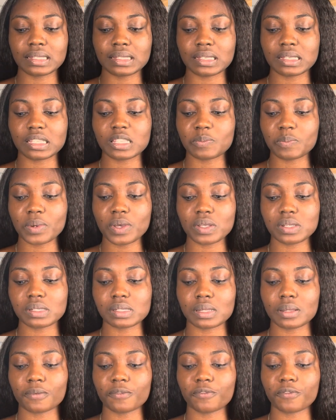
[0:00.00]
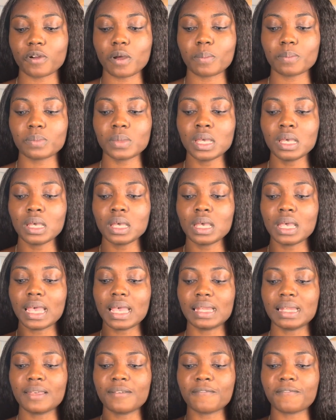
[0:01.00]
this person from
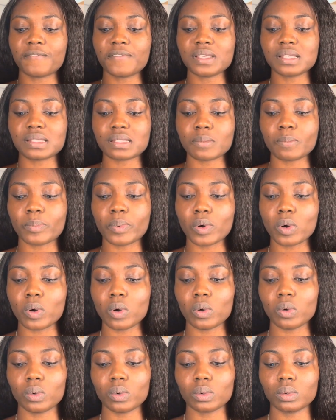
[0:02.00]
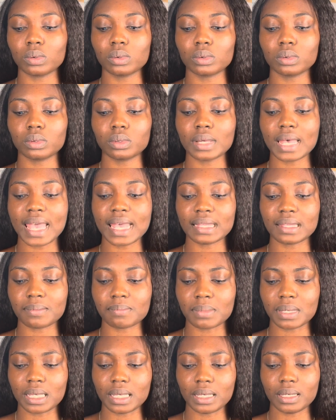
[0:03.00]
an invisible
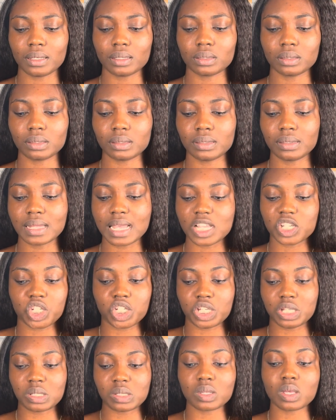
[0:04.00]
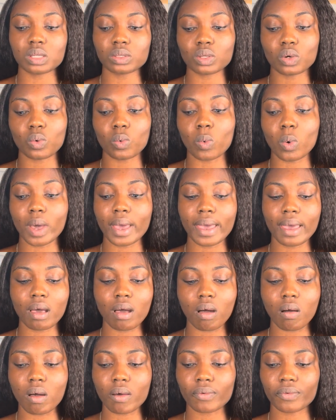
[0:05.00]
enemy that she's not aware
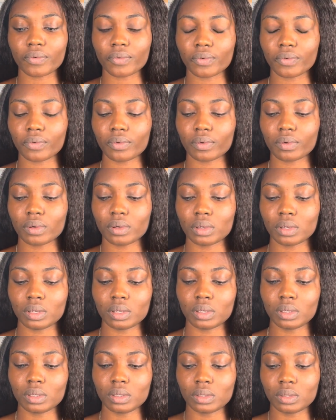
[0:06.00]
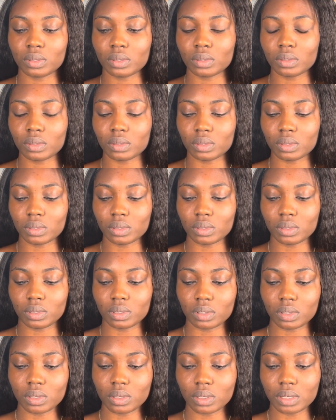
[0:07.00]
of.
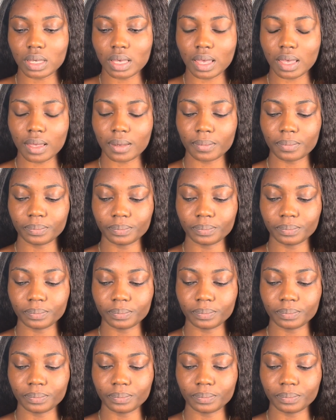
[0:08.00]
Okay?